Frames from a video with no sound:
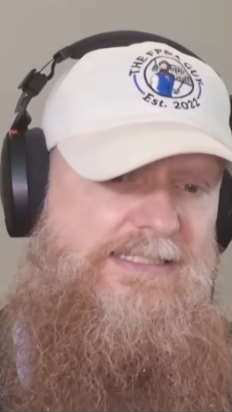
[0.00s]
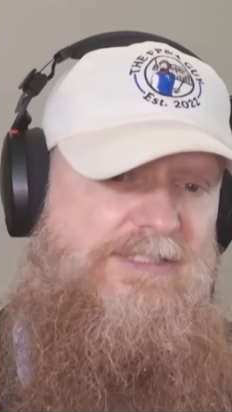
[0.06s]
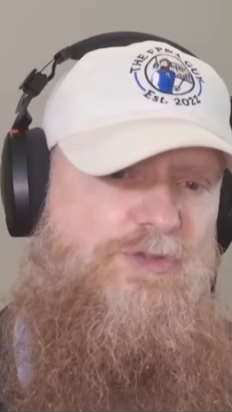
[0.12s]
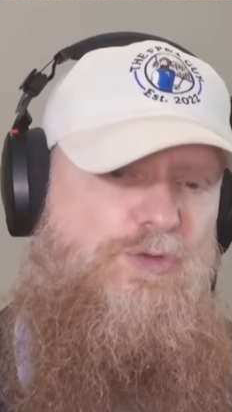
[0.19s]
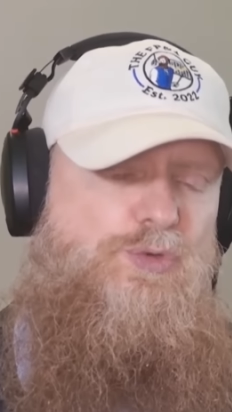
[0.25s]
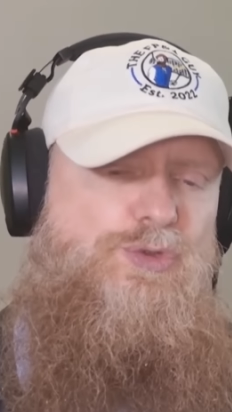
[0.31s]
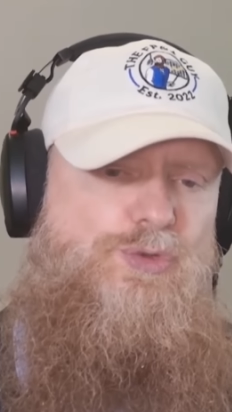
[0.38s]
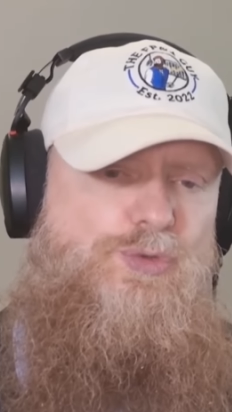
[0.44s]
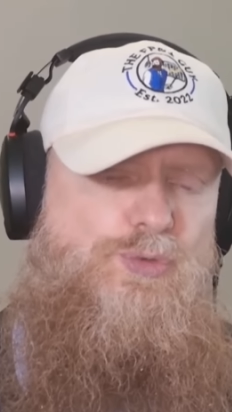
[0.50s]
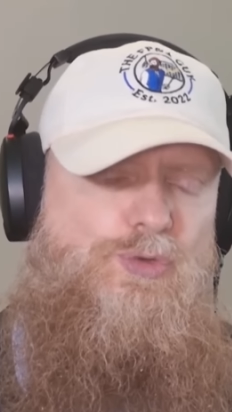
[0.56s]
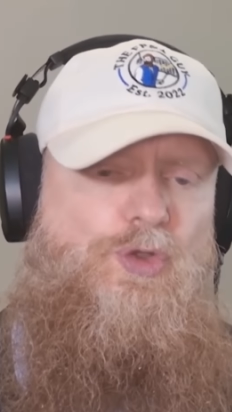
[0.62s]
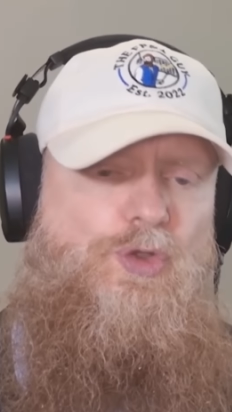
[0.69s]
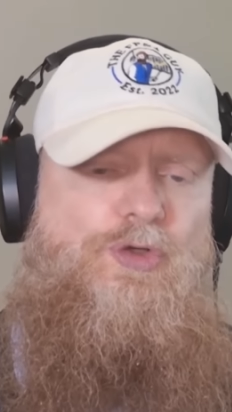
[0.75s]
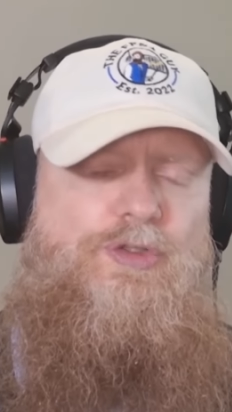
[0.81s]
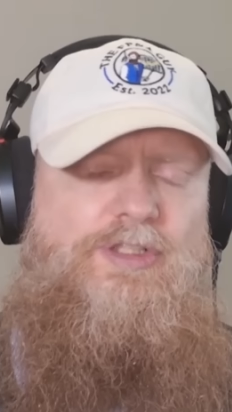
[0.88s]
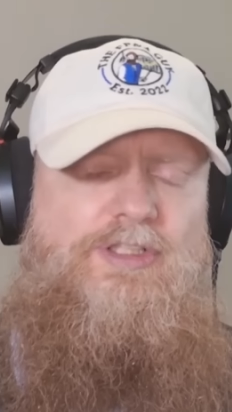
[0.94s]
you do
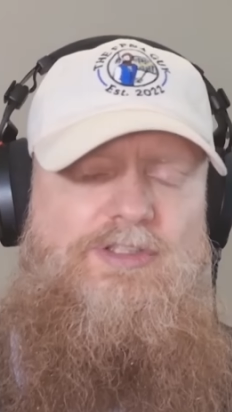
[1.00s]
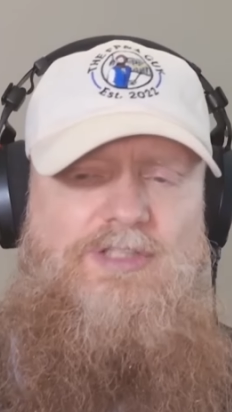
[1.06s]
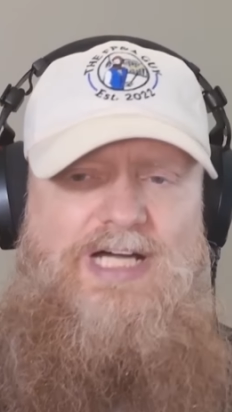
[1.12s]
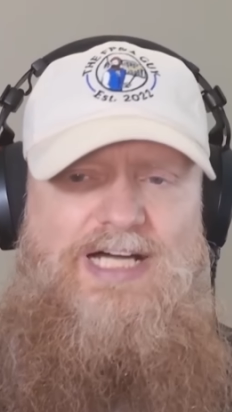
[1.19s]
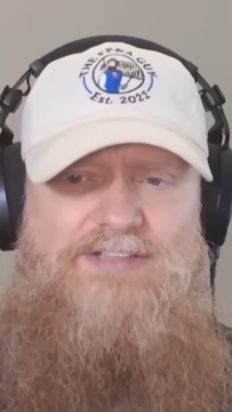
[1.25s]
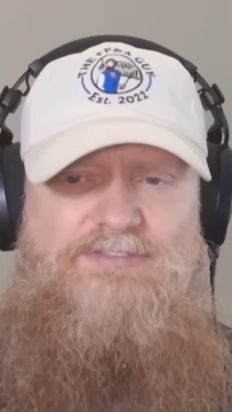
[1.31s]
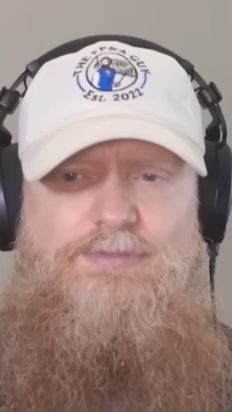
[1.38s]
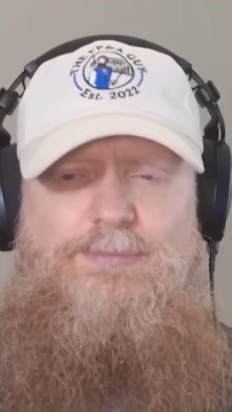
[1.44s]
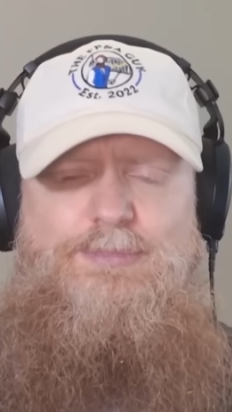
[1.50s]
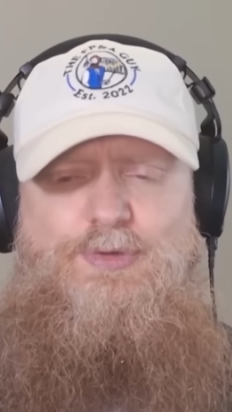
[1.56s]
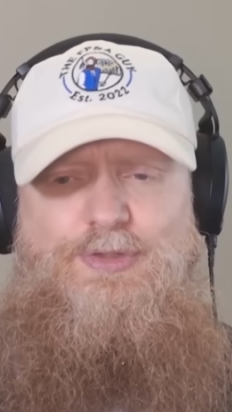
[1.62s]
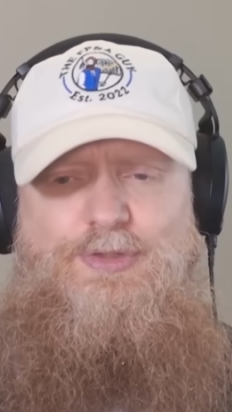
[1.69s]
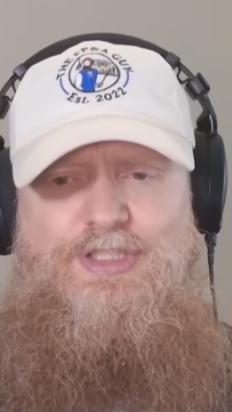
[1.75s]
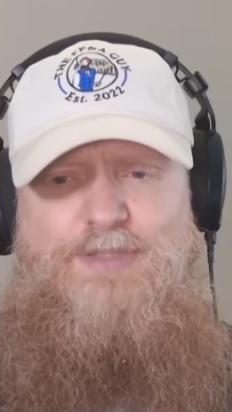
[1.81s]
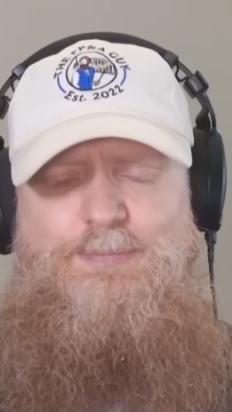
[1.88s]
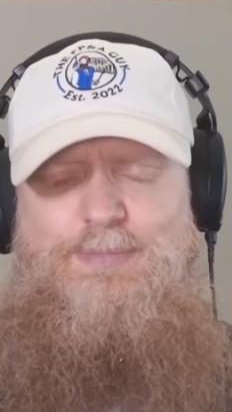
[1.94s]
learn a lot from
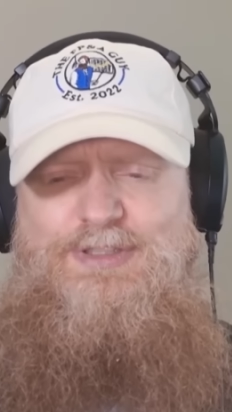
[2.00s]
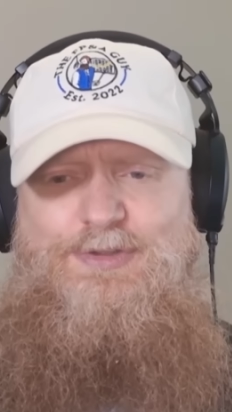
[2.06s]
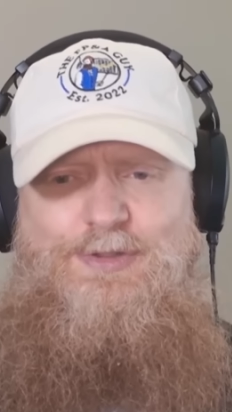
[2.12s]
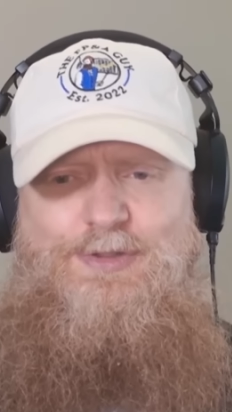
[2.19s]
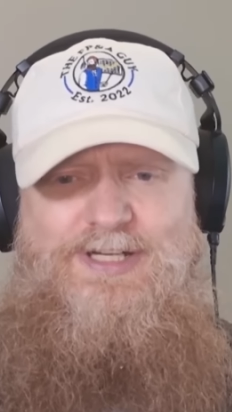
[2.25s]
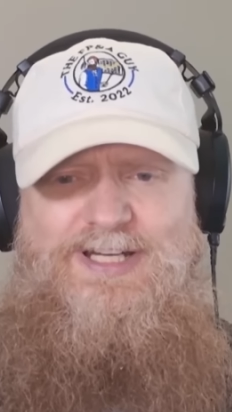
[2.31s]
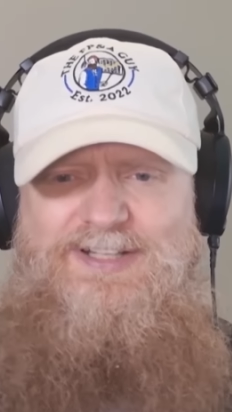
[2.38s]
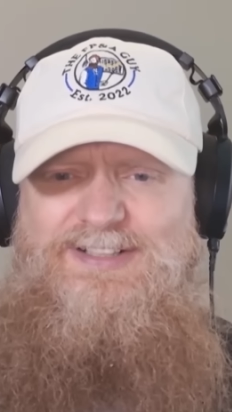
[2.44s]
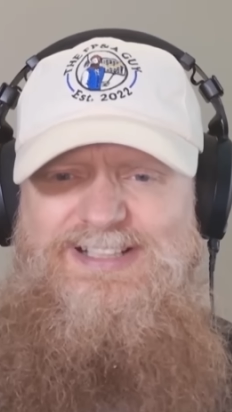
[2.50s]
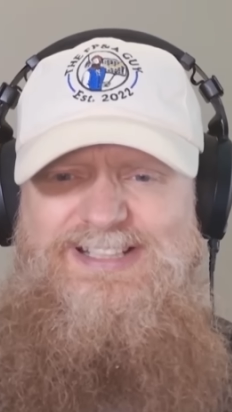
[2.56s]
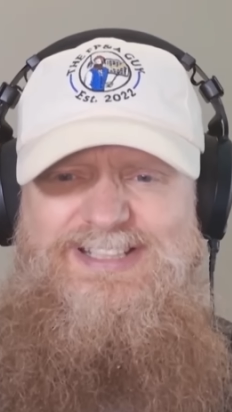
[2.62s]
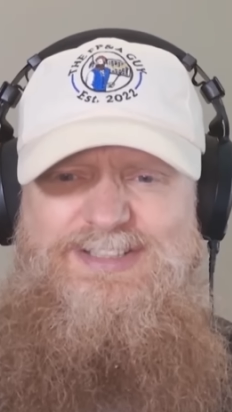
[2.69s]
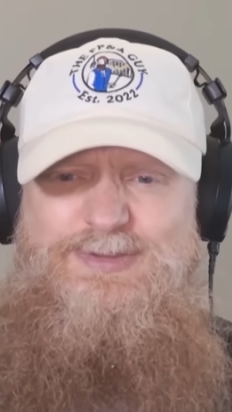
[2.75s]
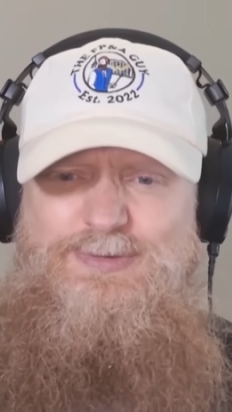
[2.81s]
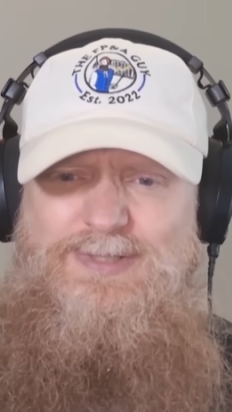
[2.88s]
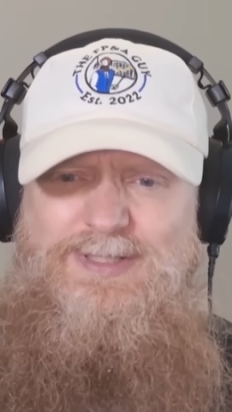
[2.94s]
doing it, but there are
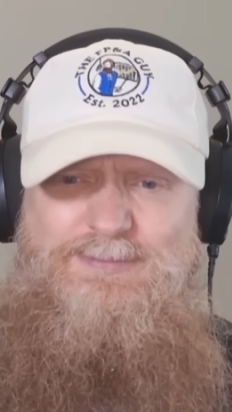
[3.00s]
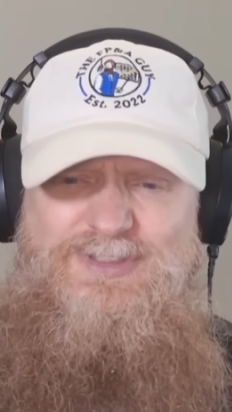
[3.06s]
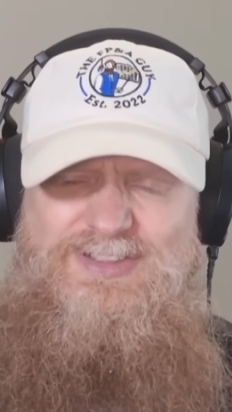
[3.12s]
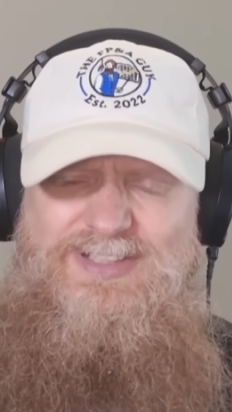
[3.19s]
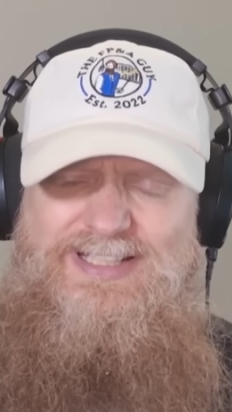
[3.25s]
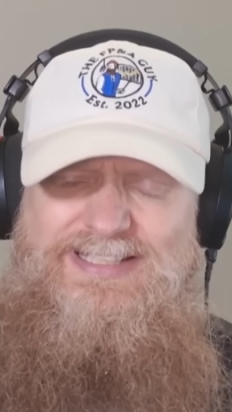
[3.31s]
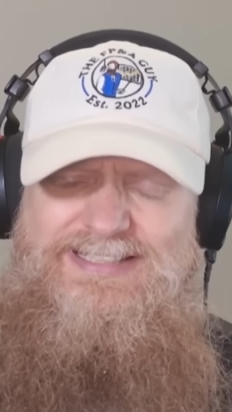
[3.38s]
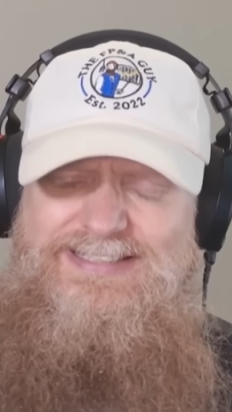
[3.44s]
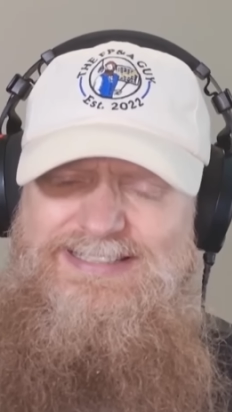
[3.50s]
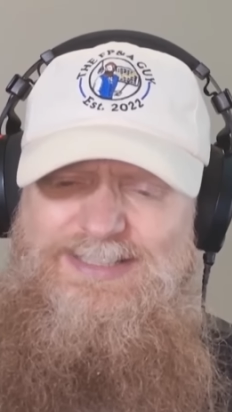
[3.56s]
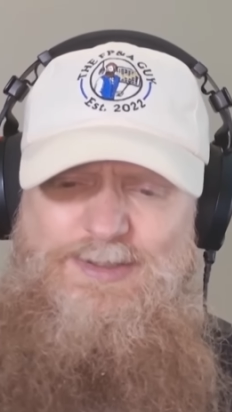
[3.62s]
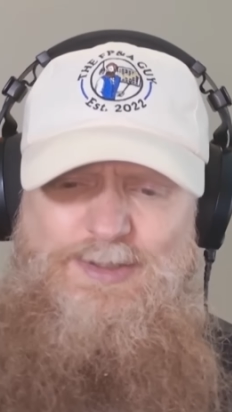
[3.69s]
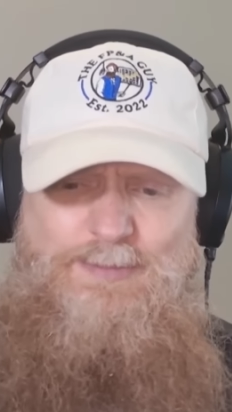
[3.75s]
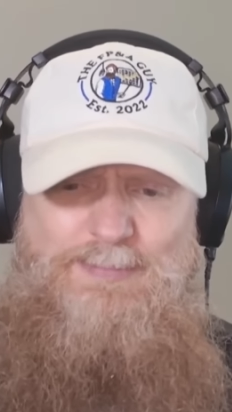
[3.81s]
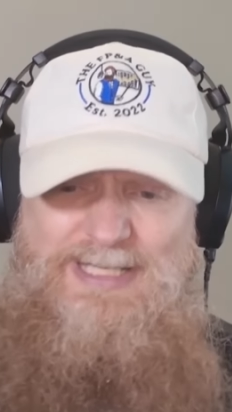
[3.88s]
areas where I'm just like, isn't there a